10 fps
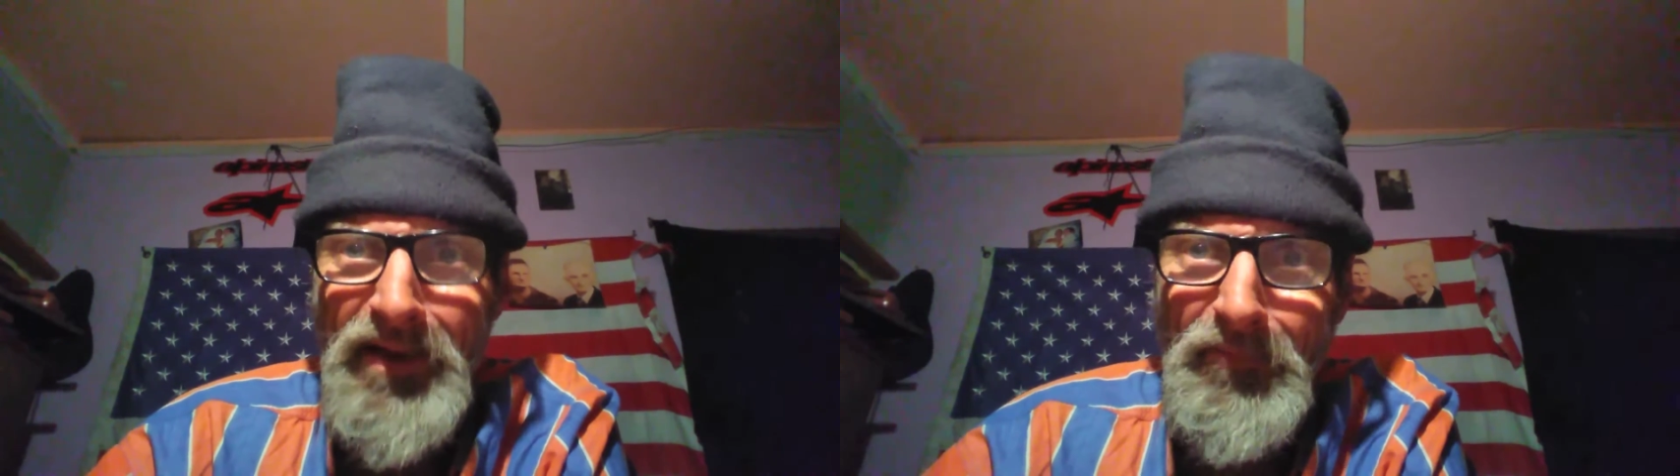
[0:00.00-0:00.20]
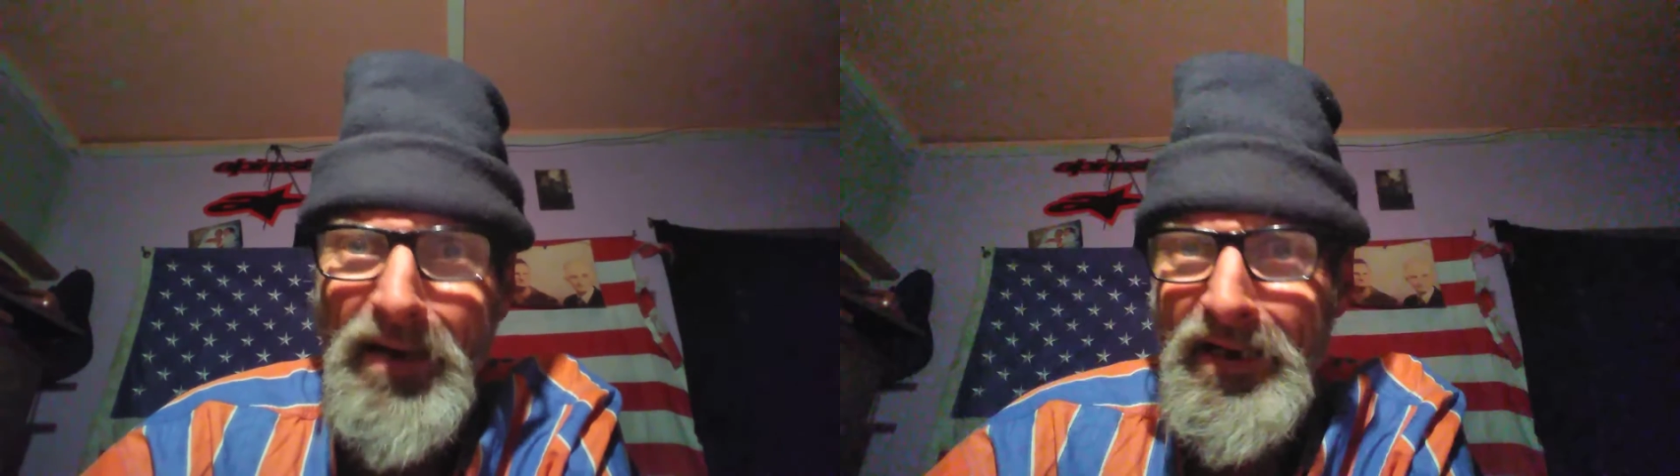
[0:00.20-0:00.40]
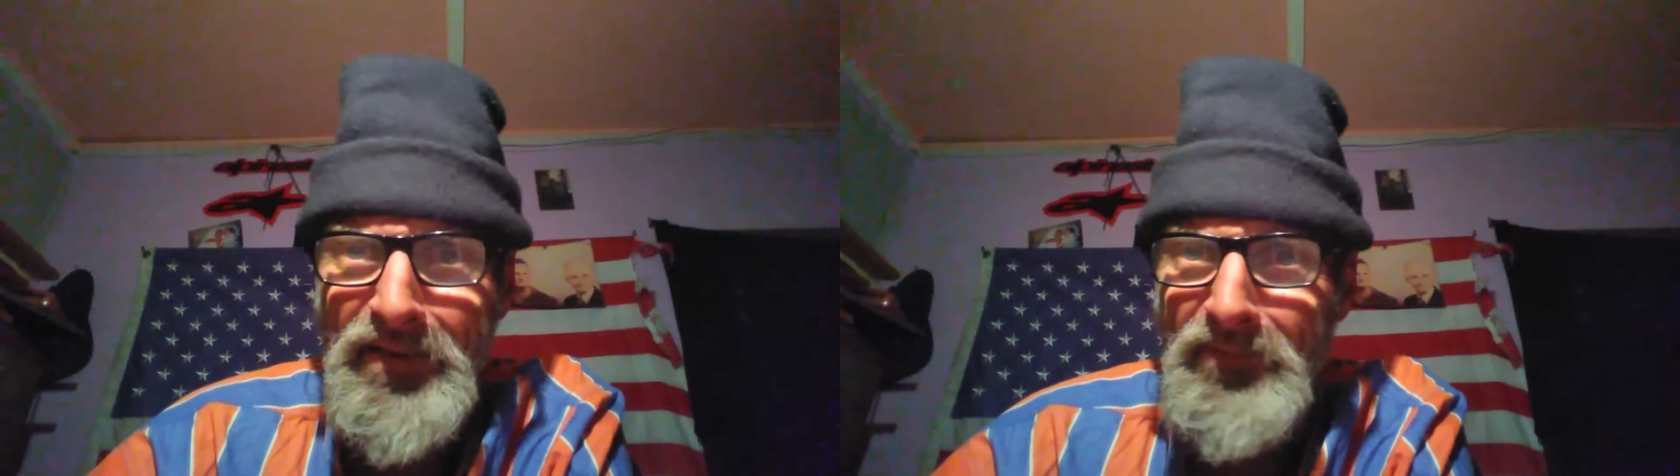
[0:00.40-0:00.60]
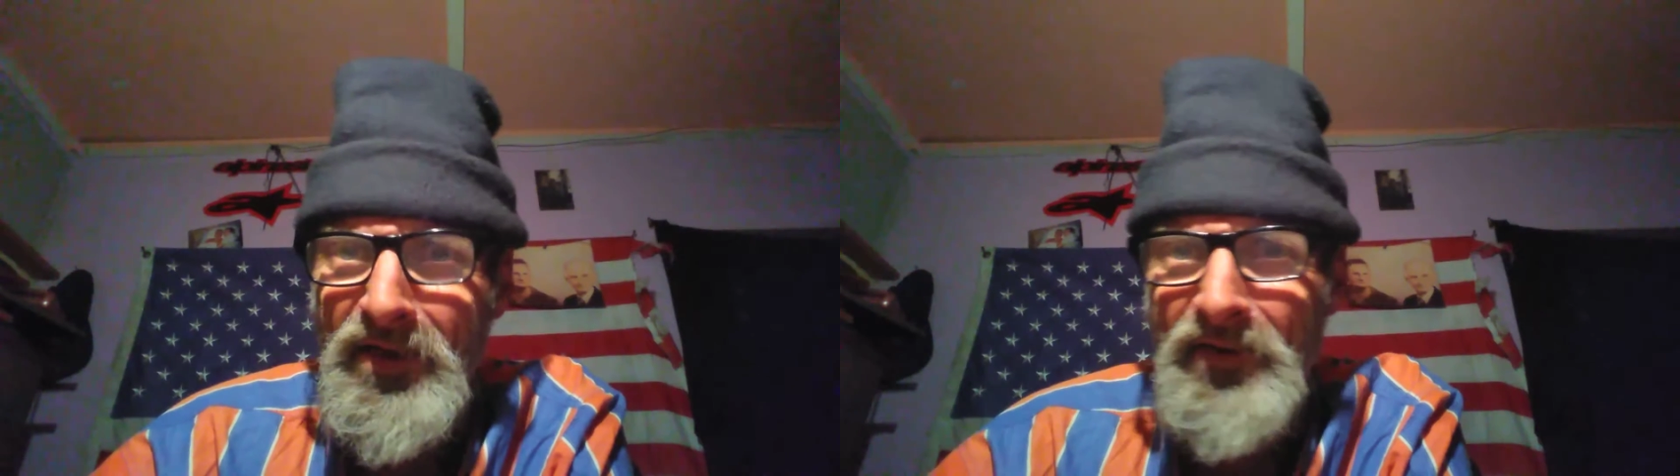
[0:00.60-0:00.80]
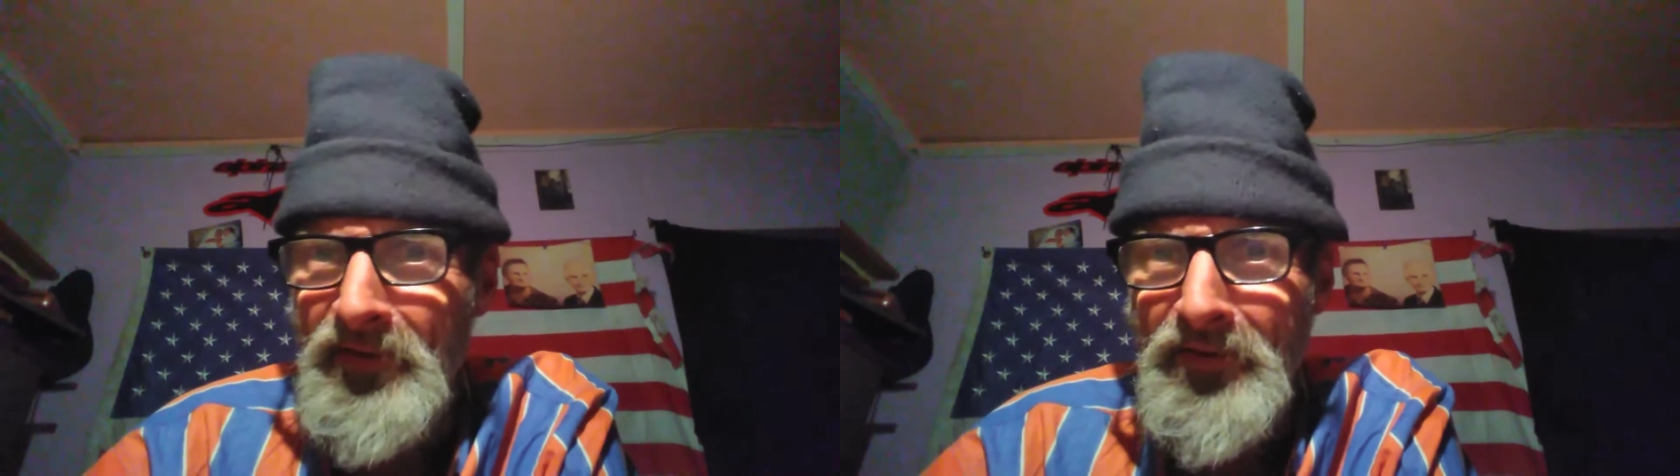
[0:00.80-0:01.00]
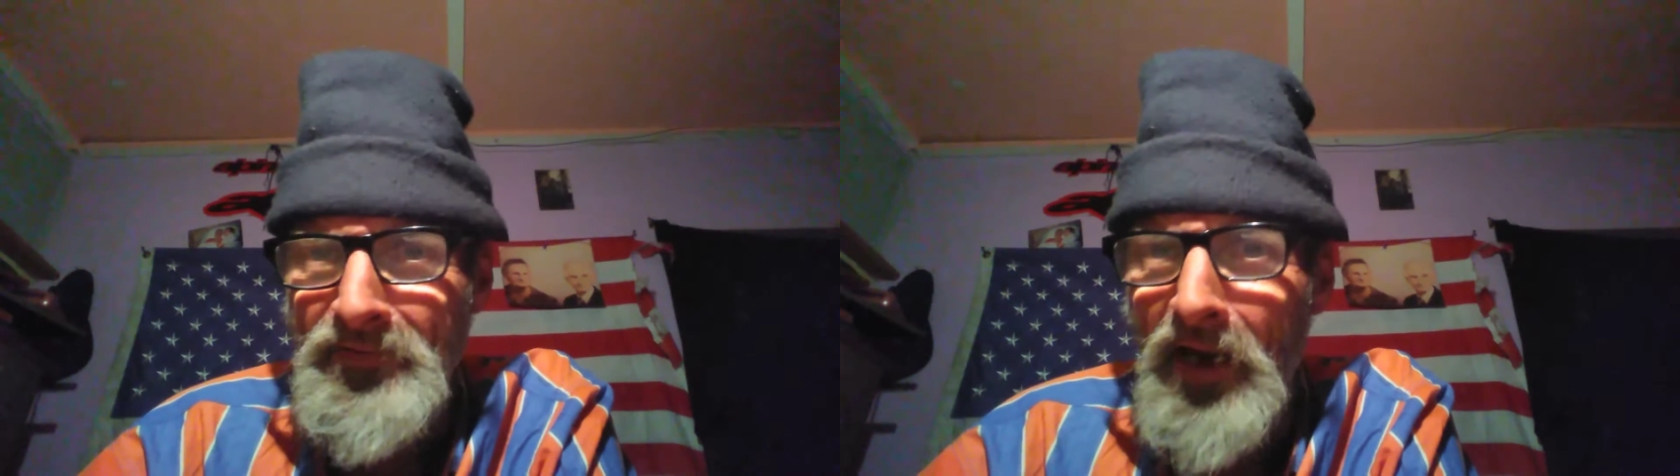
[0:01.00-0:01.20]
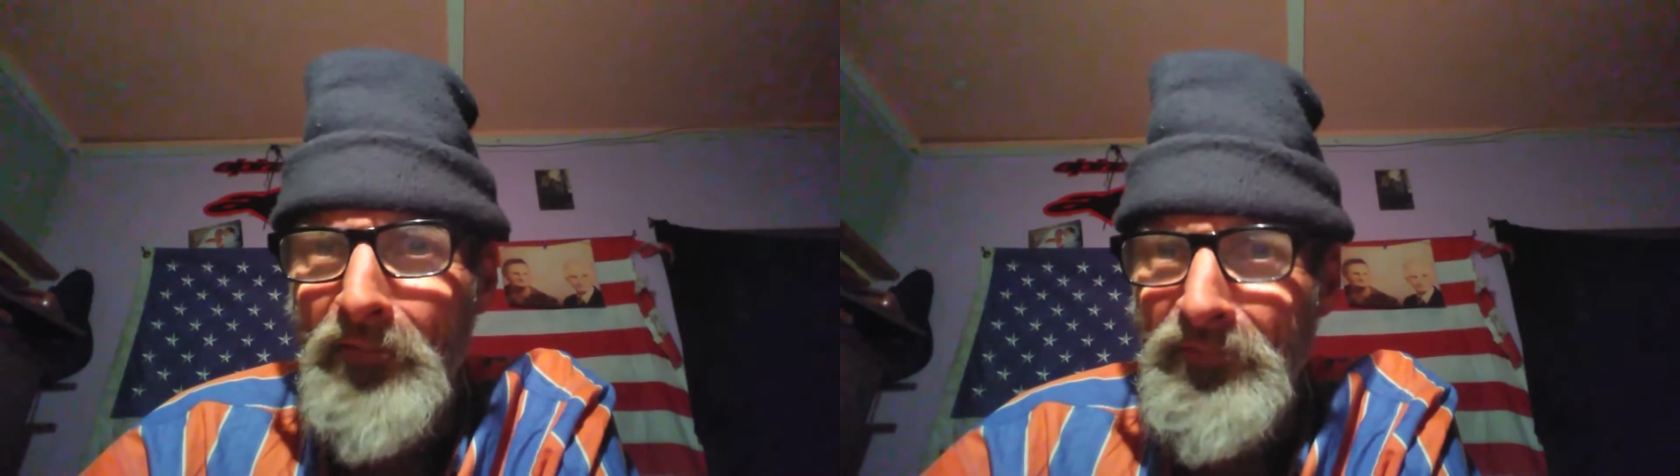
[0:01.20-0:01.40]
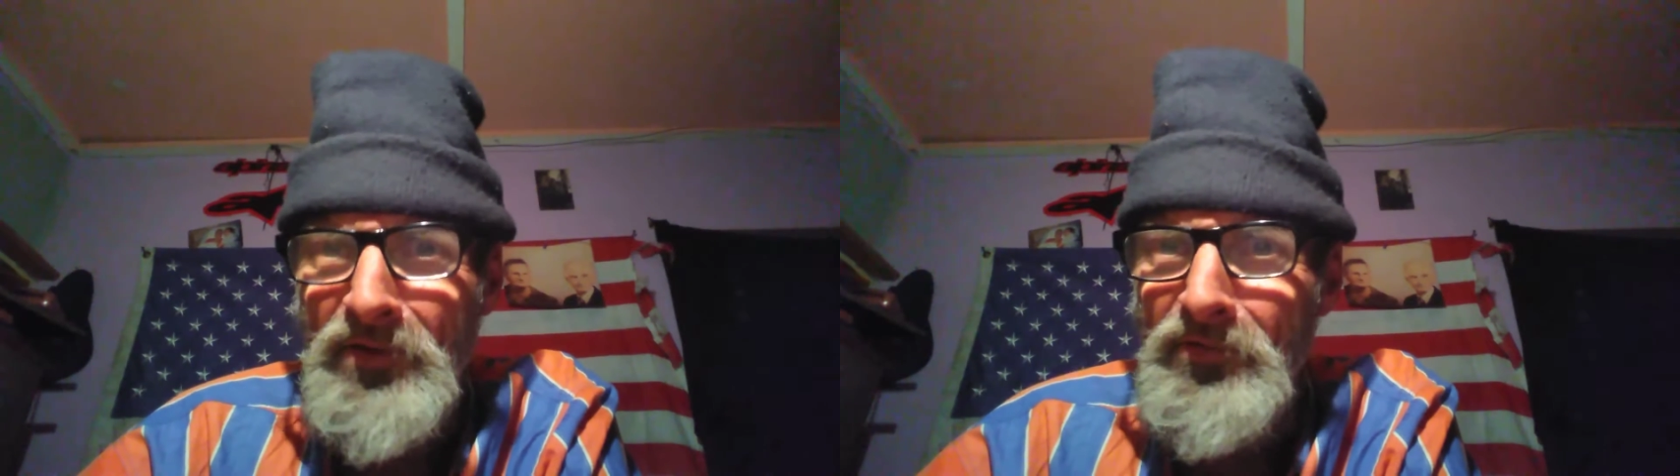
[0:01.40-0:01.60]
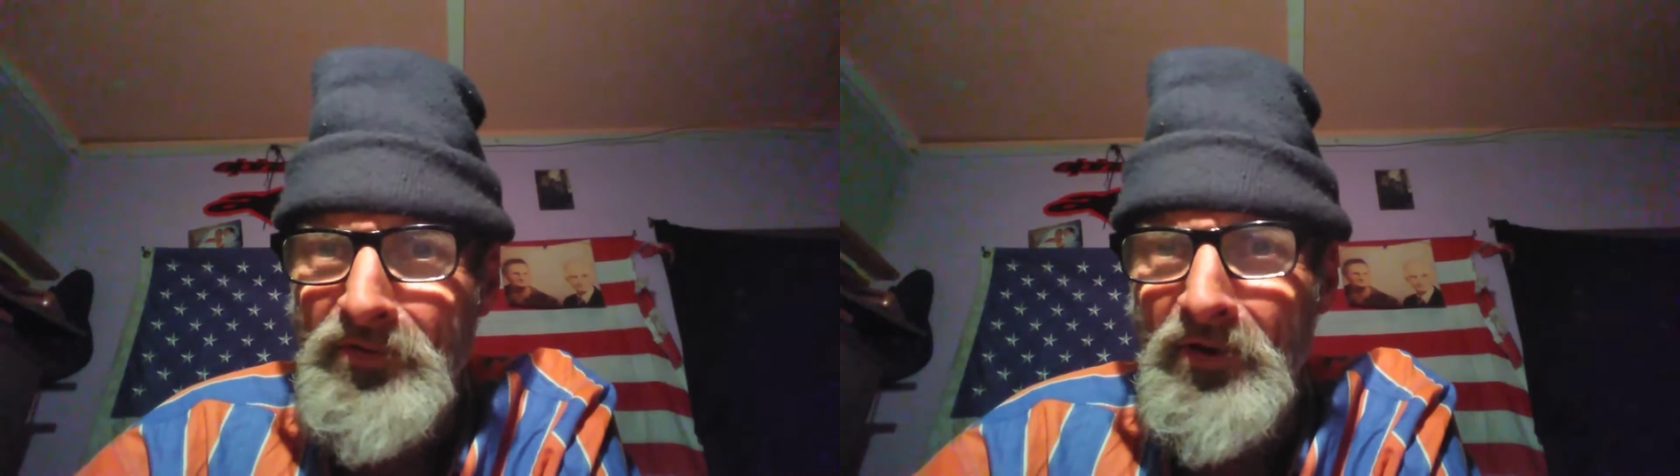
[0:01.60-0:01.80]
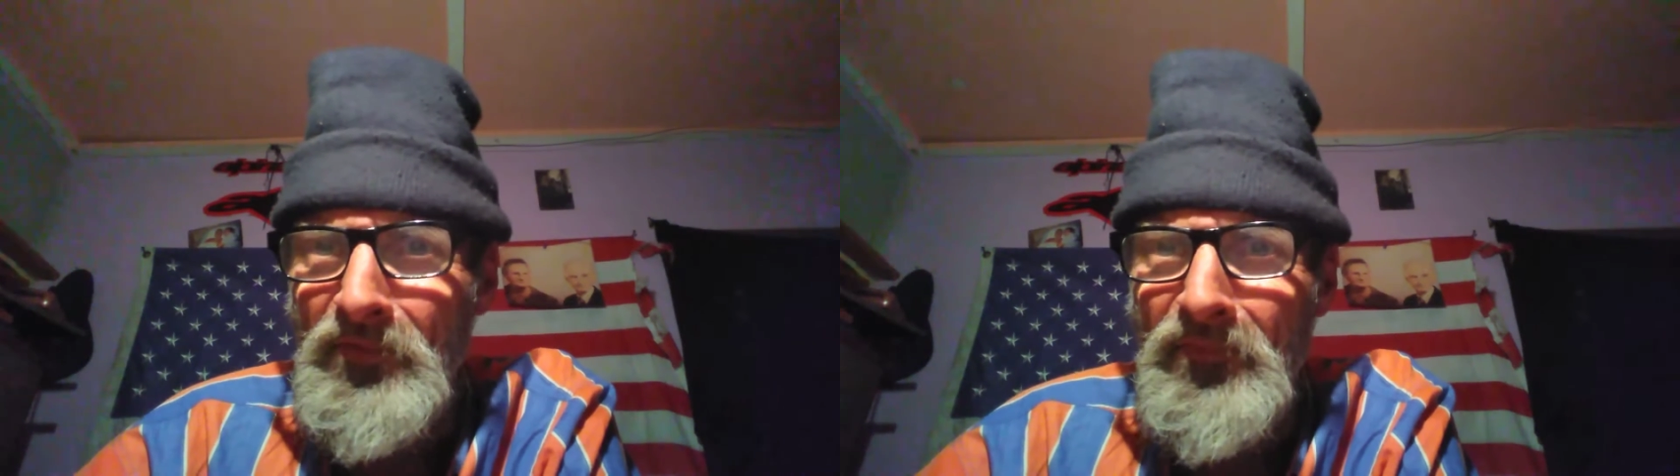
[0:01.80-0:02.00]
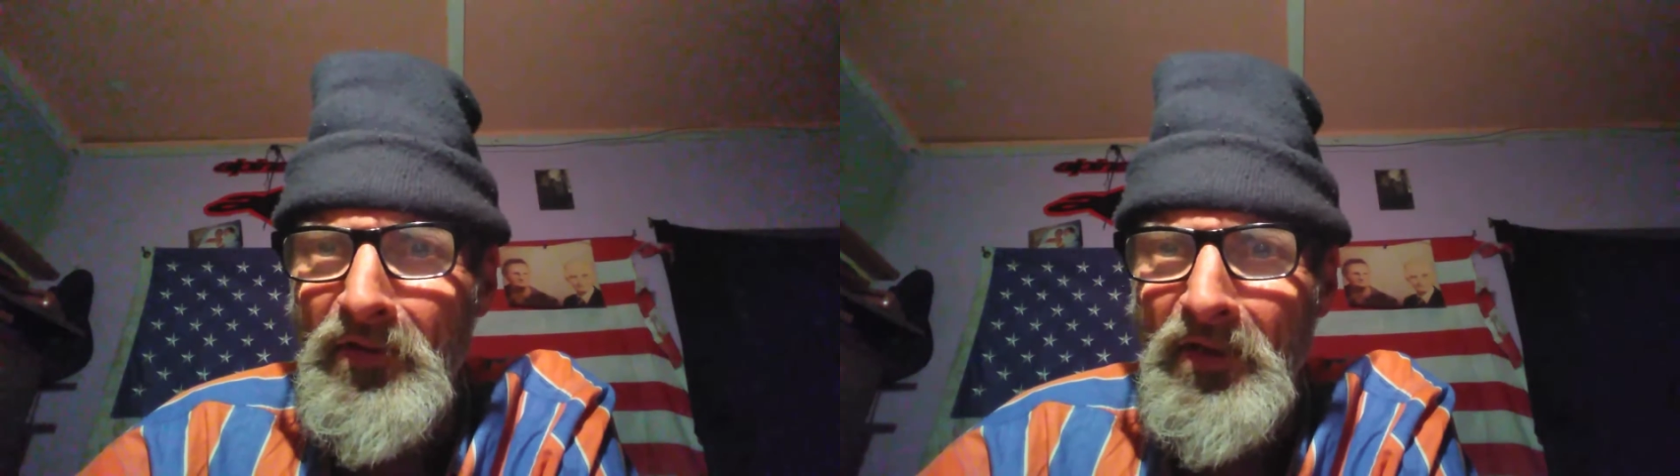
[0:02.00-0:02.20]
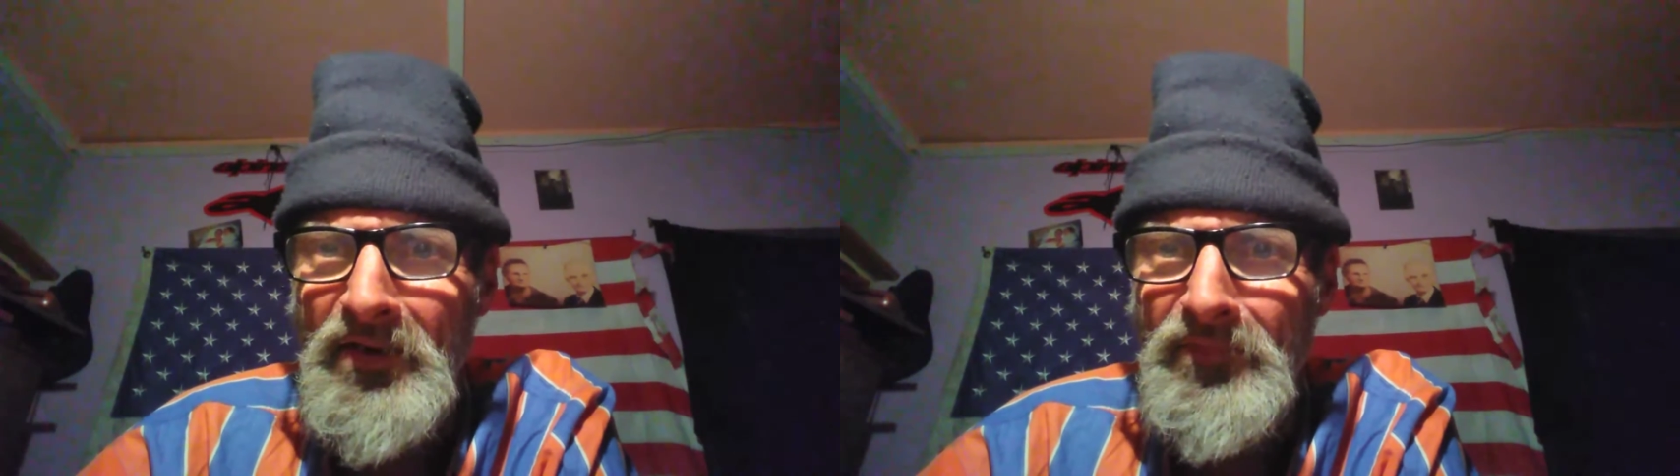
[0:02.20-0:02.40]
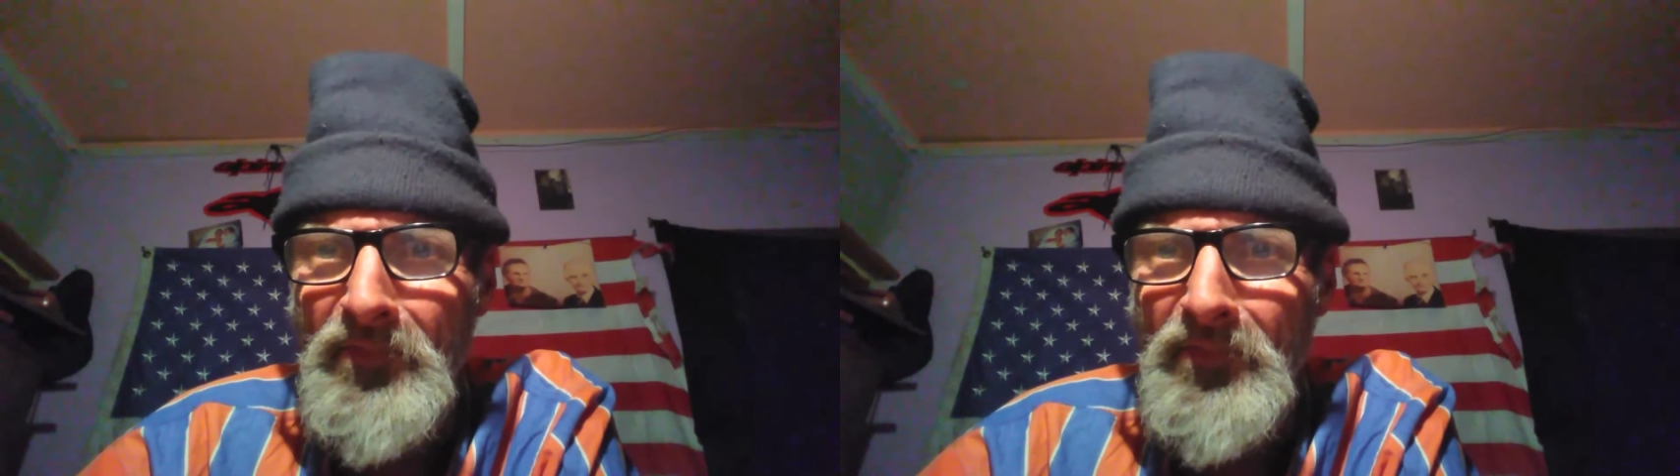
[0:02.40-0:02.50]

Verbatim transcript: I might even get kicked off of YouTube for this,